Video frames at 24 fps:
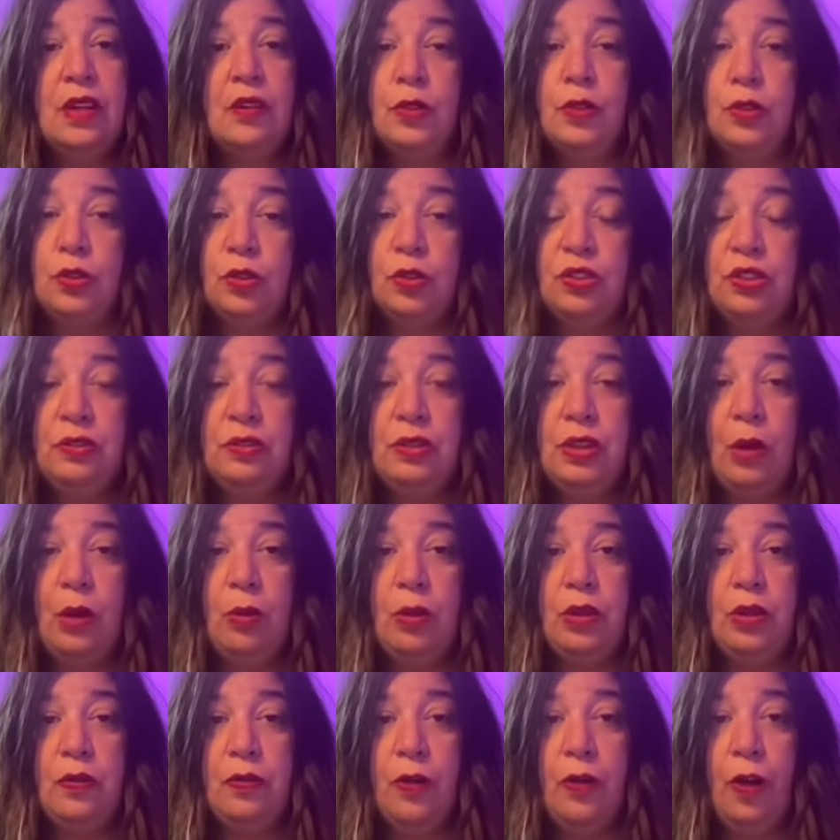For those of you that
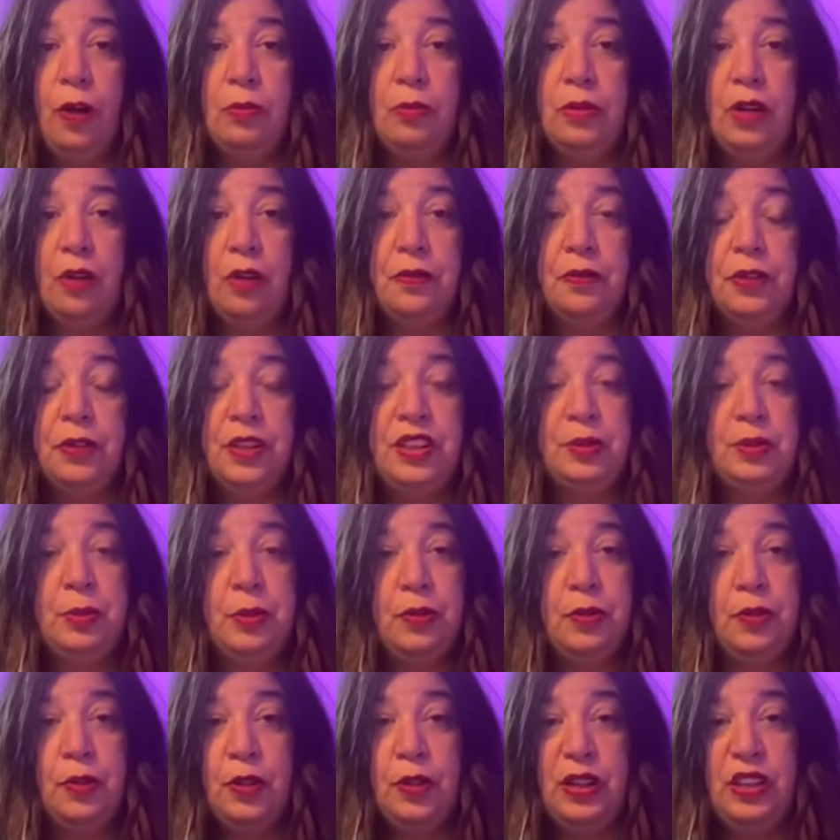want to follow me on
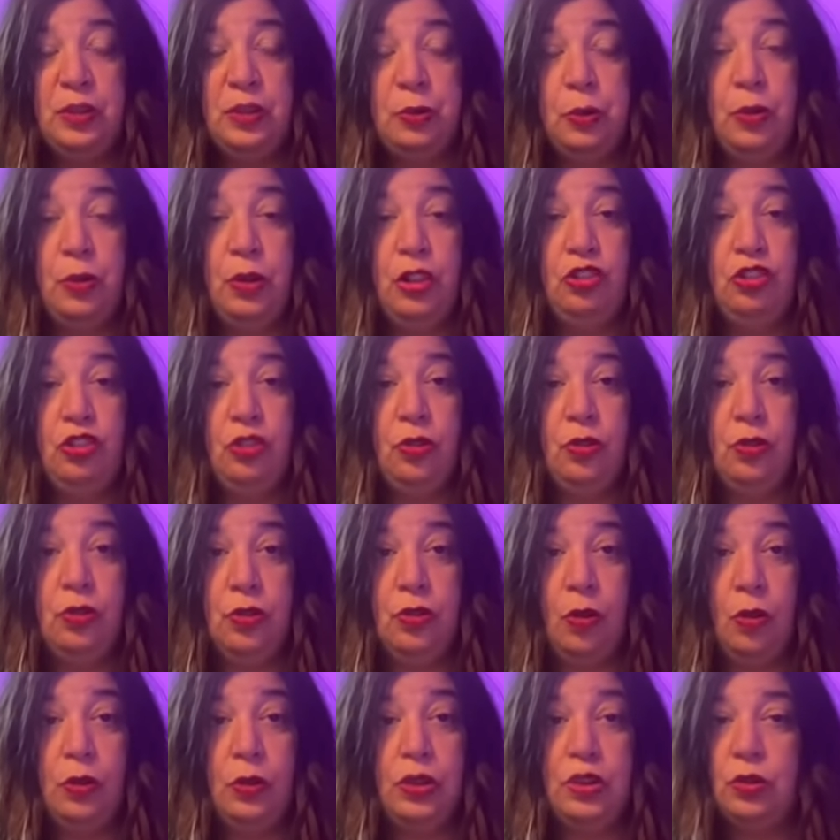Facebook for inspirational
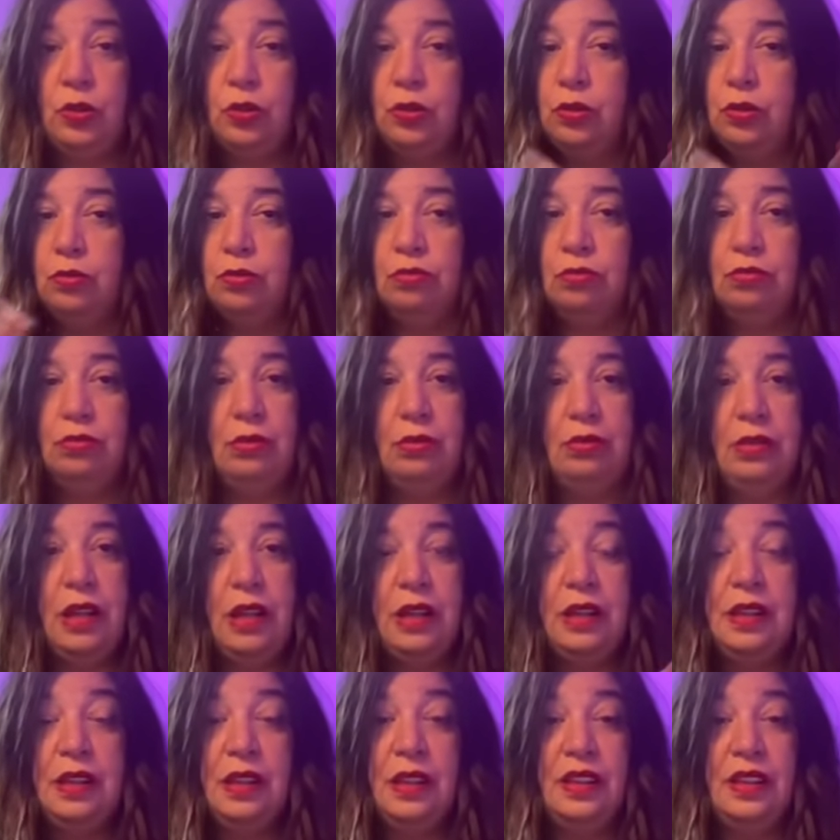notes or
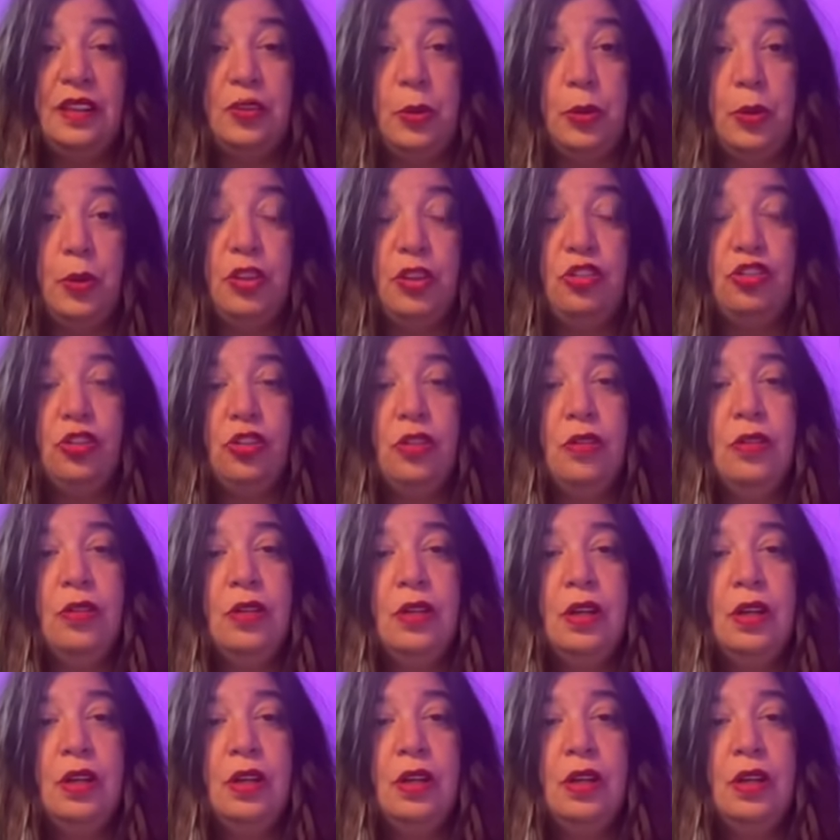anything inspirational,